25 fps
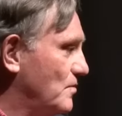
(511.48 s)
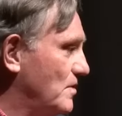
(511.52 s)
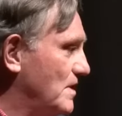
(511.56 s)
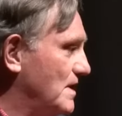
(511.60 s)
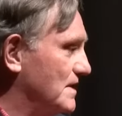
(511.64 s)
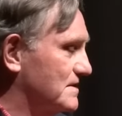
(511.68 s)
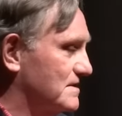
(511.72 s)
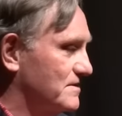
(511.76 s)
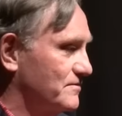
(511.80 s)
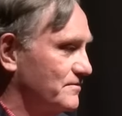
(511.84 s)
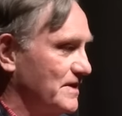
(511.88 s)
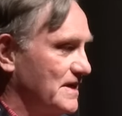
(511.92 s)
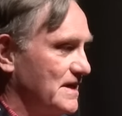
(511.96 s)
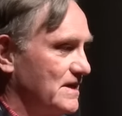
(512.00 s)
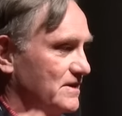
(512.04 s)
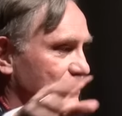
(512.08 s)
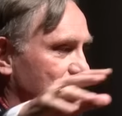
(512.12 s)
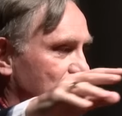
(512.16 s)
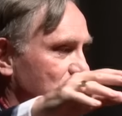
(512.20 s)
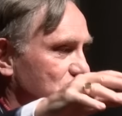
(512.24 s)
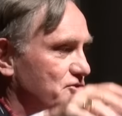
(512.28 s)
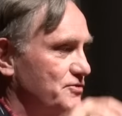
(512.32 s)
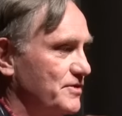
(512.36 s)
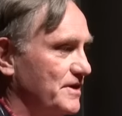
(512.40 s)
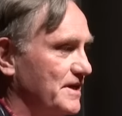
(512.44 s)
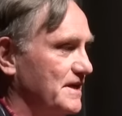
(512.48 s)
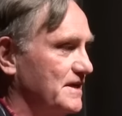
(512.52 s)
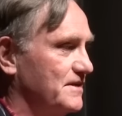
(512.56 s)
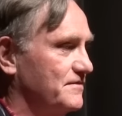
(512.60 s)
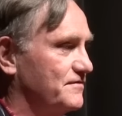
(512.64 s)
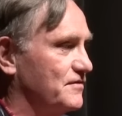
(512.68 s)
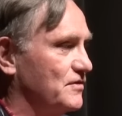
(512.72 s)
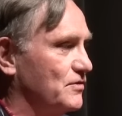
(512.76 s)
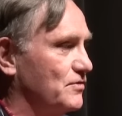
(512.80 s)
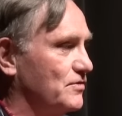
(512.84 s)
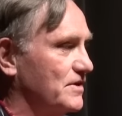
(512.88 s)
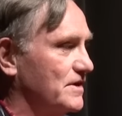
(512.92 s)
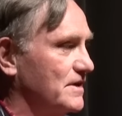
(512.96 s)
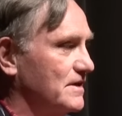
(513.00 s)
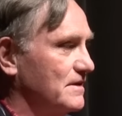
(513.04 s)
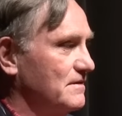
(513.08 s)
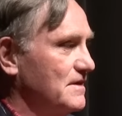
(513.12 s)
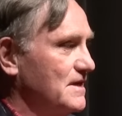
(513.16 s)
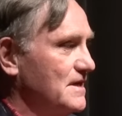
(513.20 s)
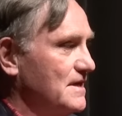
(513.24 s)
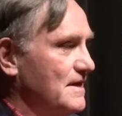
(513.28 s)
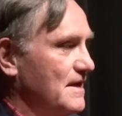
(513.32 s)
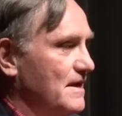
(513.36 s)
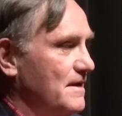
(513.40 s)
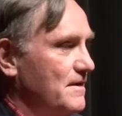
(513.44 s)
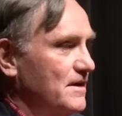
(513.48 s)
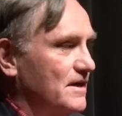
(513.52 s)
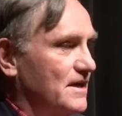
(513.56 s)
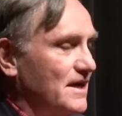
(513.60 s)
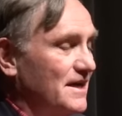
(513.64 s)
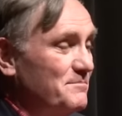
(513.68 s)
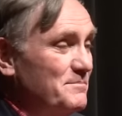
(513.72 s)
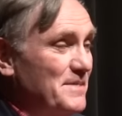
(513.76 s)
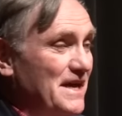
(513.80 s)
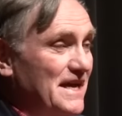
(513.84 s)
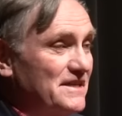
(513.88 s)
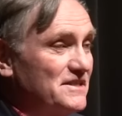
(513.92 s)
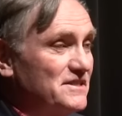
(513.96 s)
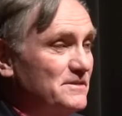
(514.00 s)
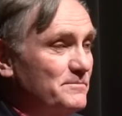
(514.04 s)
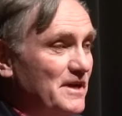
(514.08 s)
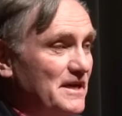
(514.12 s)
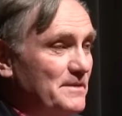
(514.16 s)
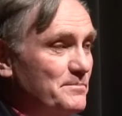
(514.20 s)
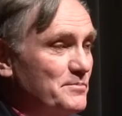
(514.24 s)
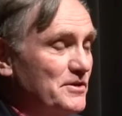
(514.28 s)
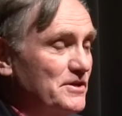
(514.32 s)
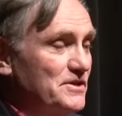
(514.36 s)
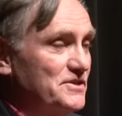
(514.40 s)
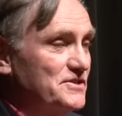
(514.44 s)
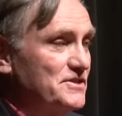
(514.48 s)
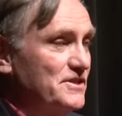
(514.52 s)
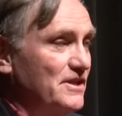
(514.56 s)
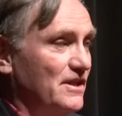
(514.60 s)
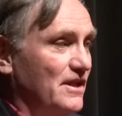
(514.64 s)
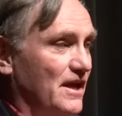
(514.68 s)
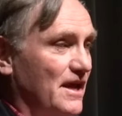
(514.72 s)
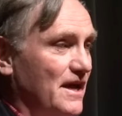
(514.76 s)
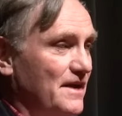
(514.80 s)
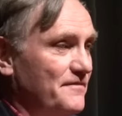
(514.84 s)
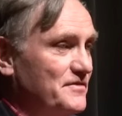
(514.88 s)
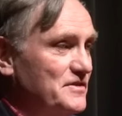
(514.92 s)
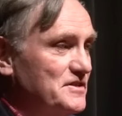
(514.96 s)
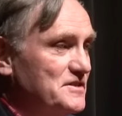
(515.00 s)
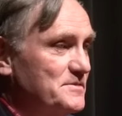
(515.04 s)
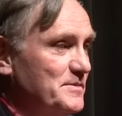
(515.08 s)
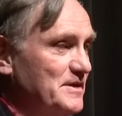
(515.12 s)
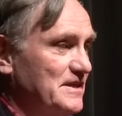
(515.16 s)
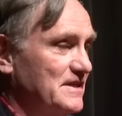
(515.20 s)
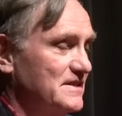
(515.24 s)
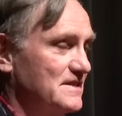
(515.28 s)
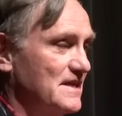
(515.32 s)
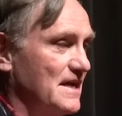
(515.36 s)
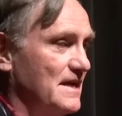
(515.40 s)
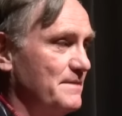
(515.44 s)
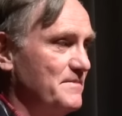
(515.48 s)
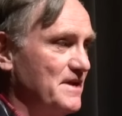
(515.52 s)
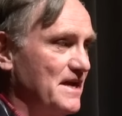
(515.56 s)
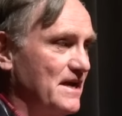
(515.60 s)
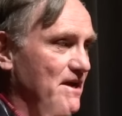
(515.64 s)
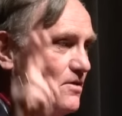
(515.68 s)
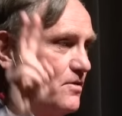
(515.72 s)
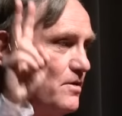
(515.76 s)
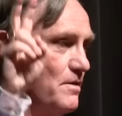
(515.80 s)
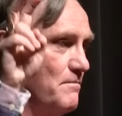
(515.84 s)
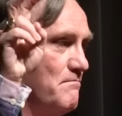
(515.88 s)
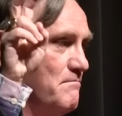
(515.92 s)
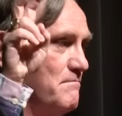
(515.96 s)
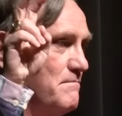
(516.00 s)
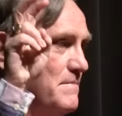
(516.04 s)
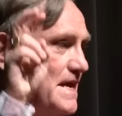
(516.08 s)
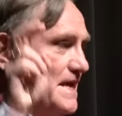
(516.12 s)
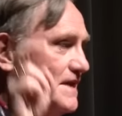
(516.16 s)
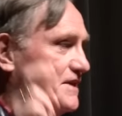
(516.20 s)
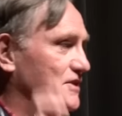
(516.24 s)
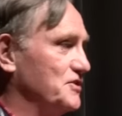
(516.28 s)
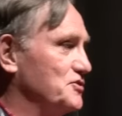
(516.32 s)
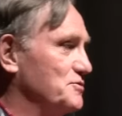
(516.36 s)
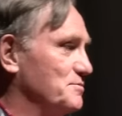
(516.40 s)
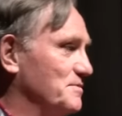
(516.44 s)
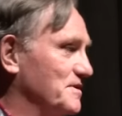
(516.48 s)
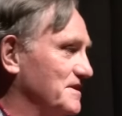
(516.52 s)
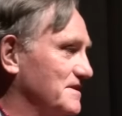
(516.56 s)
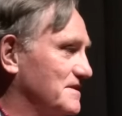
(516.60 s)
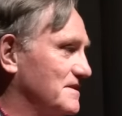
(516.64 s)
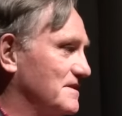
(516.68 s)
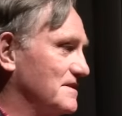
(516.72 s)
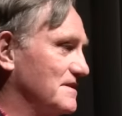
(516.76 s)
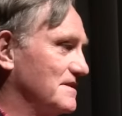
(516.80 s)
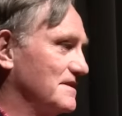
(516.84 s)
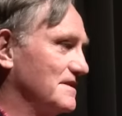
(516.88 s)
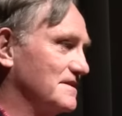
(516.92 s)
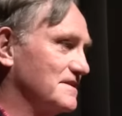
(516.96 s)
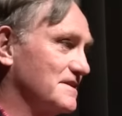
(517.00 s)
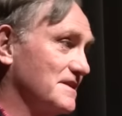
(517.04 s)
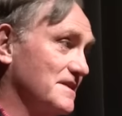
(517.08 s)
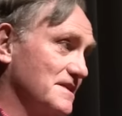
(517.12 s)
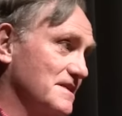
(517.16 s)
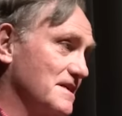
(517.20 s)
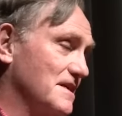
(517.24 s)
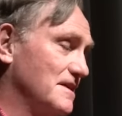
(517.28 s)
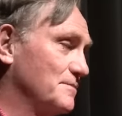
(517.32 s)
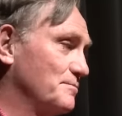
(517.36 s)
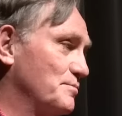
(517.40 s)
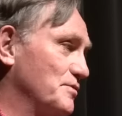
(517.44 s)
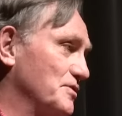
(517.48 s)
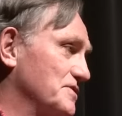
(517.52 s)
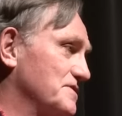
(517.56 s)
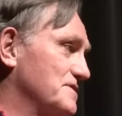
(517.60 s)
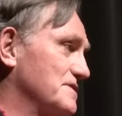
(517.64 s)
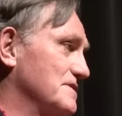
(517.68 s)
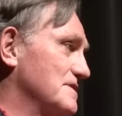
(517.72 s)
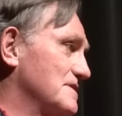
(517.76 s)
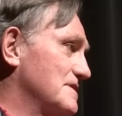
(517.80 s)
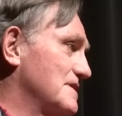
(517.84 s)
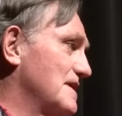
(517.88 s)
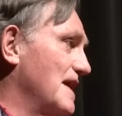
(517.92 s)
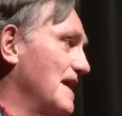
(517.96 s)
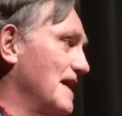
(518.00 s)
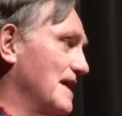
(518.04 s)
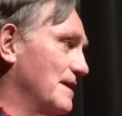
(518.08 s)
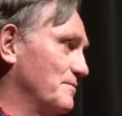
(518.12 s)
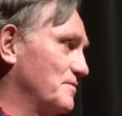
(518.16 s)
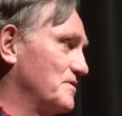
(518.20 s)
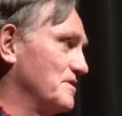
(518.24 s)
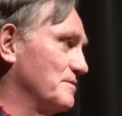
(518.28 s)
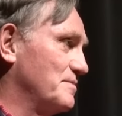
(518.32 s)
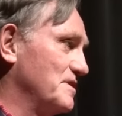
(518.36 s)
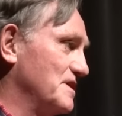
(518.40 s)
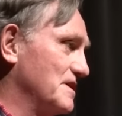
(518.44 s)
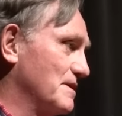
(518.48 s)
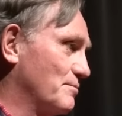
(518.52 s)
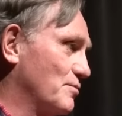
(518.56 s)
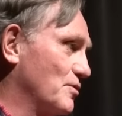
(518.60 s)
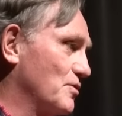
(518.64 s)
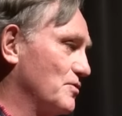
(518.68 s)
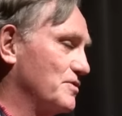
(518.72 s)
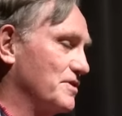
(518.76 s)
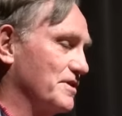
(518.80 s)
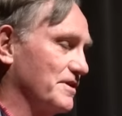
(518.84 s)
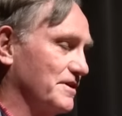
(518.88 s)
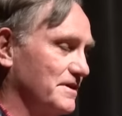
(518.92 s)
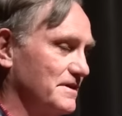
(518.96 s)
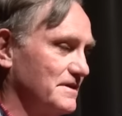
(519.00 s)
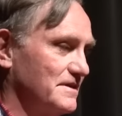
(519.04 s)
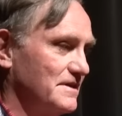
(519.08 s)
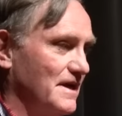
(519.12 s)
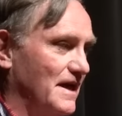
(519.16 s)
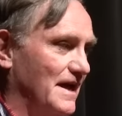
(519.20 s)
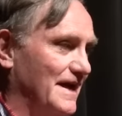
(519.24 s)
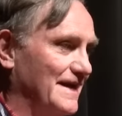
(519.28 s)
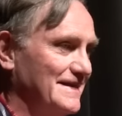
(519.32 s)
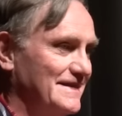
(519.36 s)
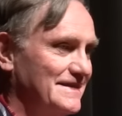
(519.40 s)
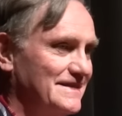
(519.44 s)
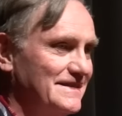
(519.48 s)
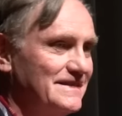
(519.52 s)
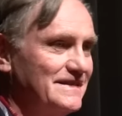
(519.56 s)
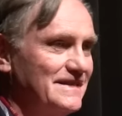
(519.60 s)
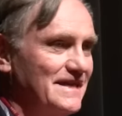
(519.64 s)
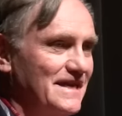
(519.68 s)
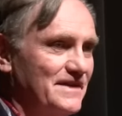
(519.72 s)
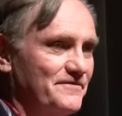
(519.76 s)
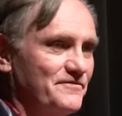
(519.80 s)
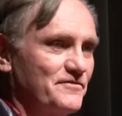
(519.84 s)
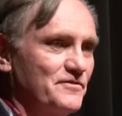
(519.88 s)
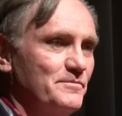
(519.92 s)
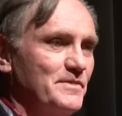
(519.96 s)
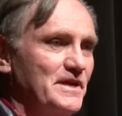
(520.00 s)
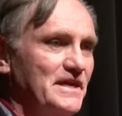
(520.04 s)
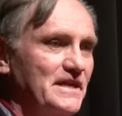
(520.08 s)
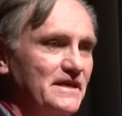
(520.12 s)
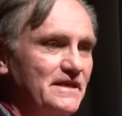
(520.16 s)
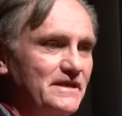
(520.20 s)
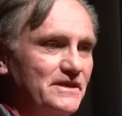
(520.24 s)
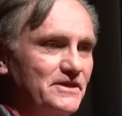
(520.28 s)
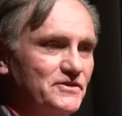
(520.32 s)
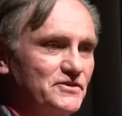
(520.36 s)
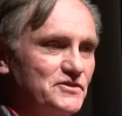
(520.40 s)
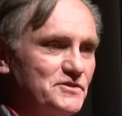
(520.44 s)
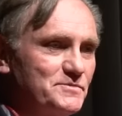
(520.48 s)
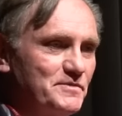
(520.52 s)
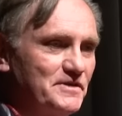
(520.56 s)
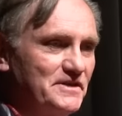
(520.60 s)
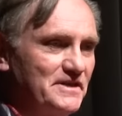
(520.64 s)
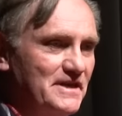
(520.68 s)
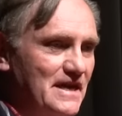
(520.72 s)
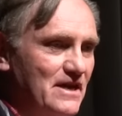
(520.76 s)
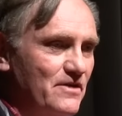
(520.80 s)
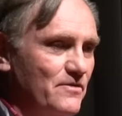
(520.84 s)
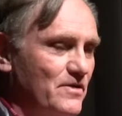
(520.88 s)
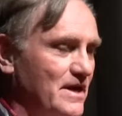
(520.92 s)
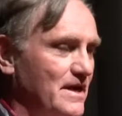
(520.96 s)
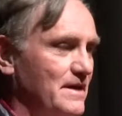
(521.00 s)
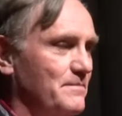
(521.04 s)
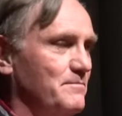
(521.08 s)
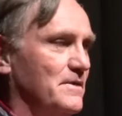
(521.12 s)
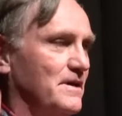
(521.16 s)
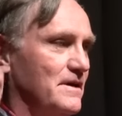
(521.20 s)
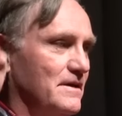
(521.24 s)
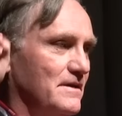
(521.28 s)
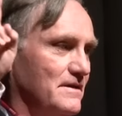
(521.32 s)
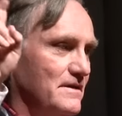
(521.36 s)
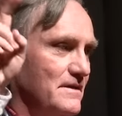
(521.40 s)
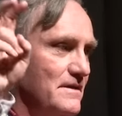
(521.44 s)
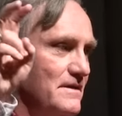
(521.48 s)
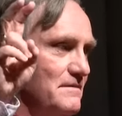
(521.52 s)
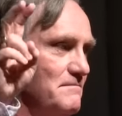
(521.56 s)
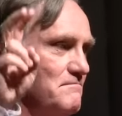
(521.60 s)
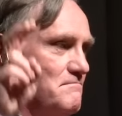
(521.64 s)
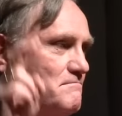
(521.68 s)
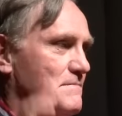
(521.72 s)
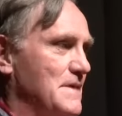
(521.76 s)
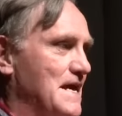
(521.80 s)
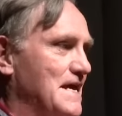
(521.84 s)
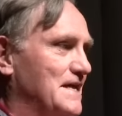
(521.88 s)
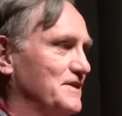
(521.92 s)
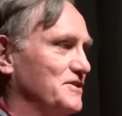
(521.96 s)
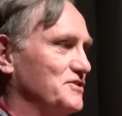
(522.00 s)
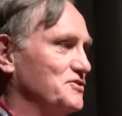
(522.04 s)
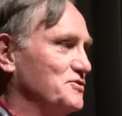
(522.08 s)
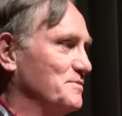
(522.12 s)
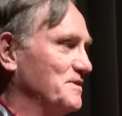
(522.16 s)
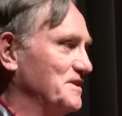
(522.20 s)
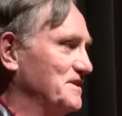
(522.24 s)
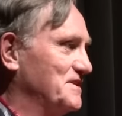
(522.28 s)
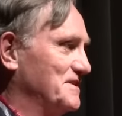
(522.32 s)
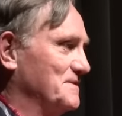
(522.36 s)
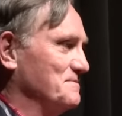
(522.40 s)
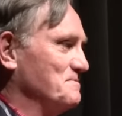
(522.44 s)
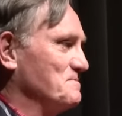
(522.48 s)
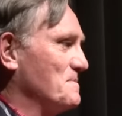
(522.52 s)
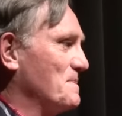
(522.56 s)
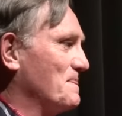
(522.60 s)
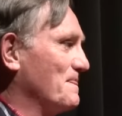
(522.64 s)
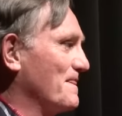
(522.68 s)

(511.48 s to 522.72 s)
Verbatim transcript: walked around our trading floor, got back to my personal office because I'm now management. It's a young person's game to be a broker. I did that for many years, but now I'm management